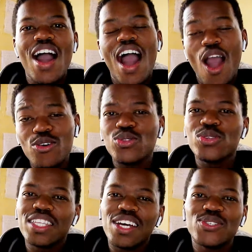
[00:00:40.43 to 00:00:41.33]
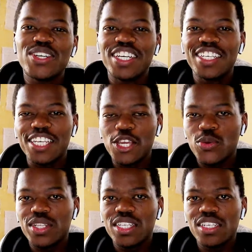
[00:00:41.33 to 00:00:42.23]
how to start on
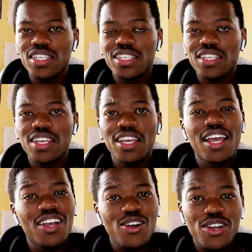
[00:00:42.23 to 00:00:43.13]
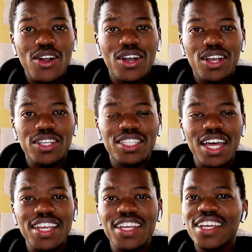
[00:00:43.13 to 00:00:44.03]
EasyEquities?
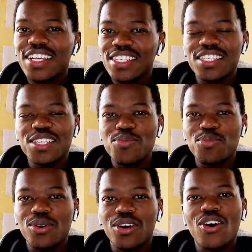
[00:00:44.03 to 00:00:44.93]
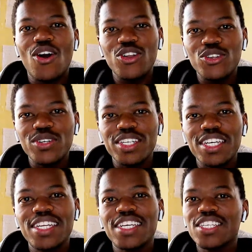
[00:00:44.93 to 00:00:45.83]
Starting is simple. All you
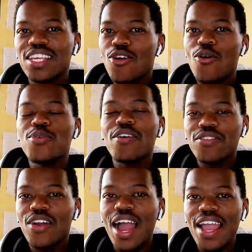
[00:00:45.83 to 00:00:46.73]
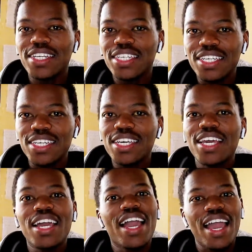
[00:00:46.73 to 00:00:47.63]
need is a copy of your ID
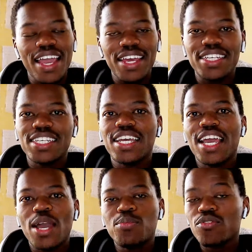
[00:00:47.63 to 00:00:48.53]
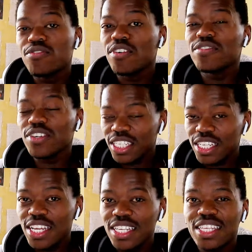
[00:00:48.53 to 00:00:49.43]
and a proof of
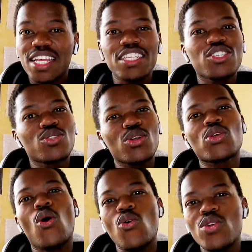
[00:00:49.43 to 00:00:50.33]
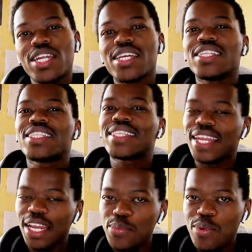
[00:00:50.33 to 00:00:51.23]
residence that is not older than
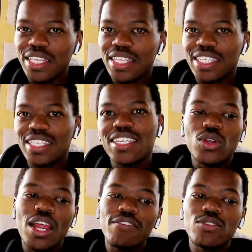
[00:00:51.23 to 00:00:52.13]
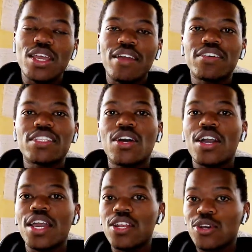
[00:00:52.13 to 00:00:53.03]
3 months. You'll have to have it
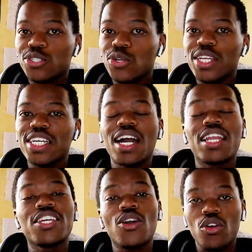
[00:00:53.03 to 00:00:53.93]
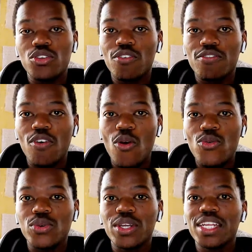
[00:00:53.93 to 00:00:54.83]
electronically on your
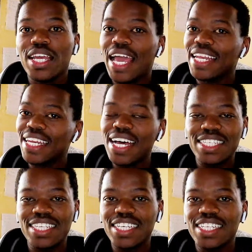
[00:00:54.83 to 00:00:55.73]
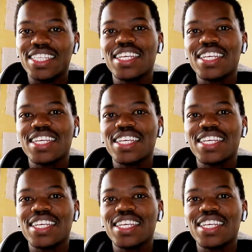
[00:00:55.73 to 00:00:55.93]
phone, and that's it.